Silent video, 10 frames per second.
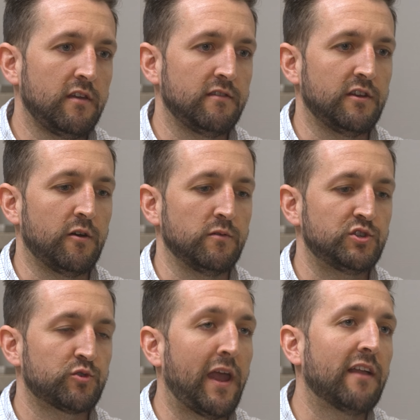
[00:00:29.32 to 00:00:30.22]
is,
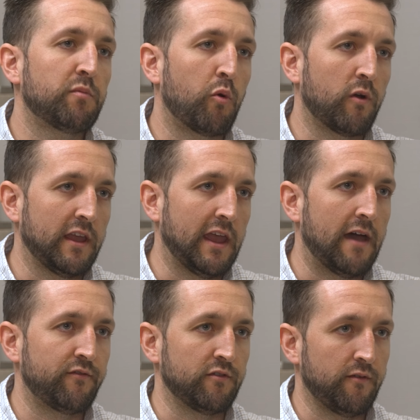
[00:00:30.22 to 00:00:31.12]
transporting it
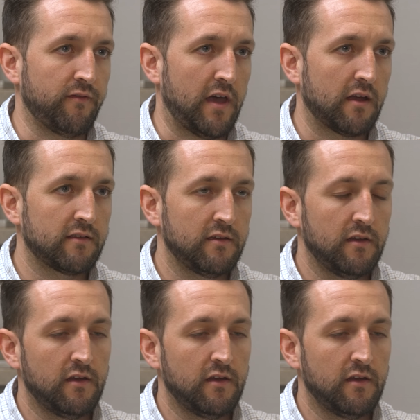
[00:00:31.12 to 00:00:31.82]
after the fact.